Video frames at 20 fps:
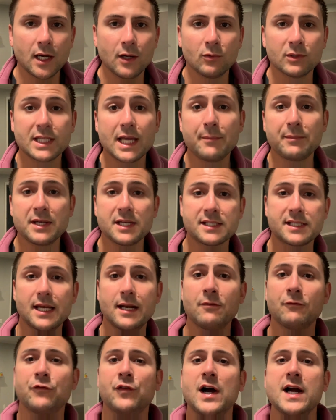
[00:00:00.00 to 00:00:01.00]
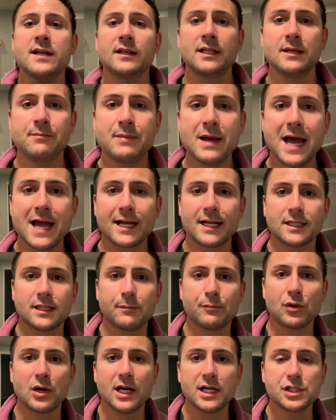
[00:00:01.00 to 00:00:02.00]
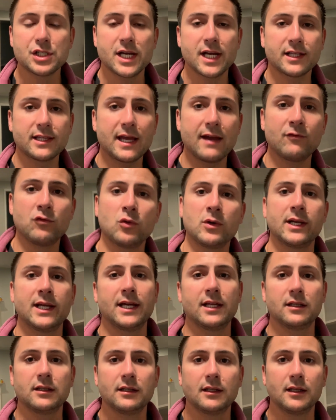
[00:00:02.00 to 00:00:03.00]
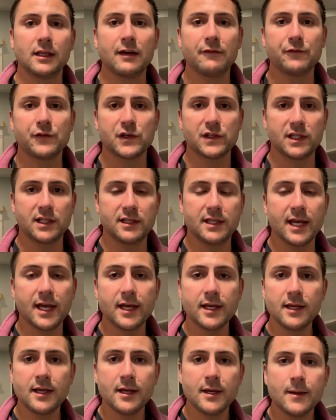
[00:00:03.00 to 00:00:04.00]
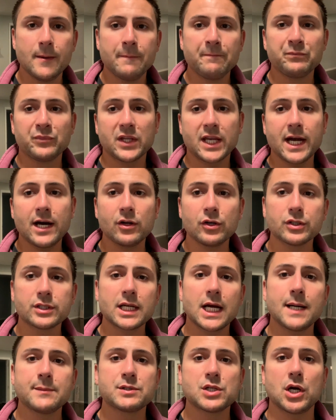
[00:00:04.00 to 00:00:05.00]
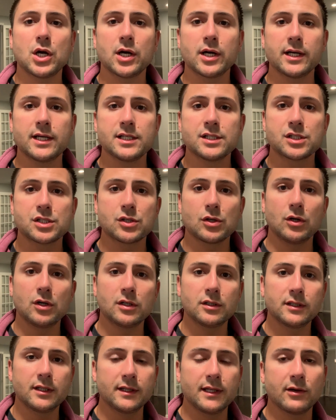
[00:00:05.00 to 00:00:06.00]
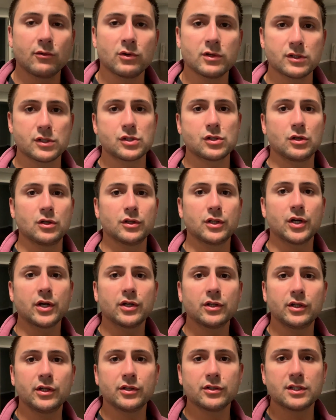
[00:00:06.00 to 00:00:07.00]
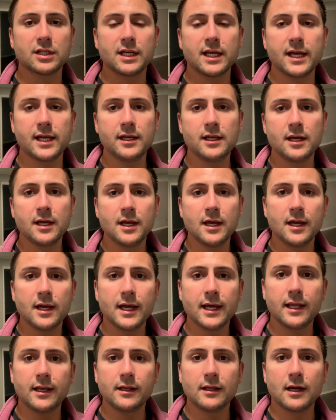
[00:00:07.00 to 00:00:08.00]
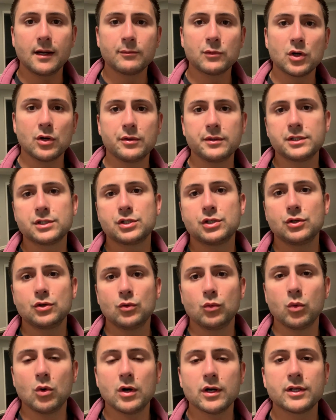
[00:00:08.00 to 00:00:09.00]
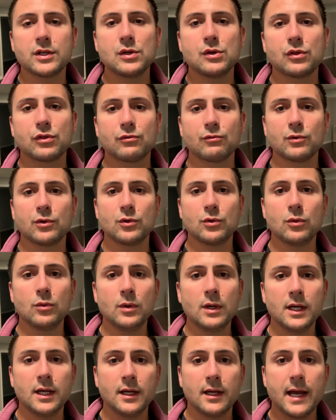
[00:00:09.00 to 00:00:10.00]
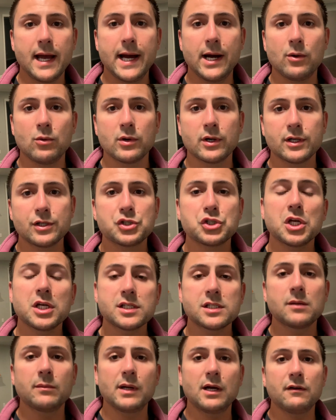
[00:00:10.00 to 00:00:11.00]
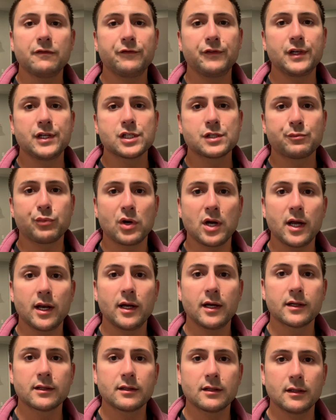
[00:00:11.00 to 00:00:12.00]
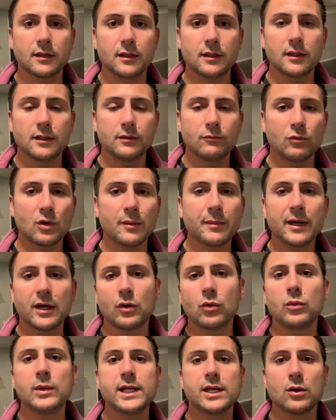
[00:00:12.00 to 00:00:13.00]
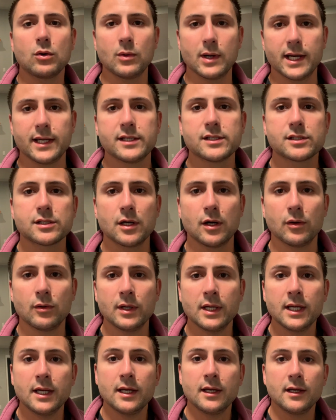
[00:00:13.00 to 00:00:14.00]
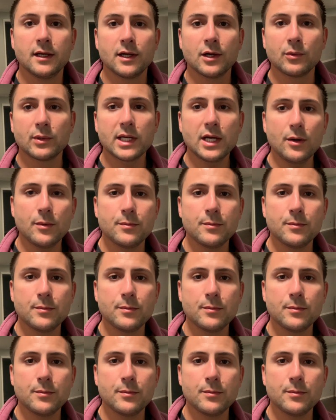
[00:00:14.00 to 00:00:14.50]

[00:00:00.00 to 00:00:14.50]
With that being said, I'm finally back at the project. Everyone had left for the day. Countertops are installed, and they were installed earlier today. And I'm going to walk you through our just about finished product. We're about a week away. So here we go.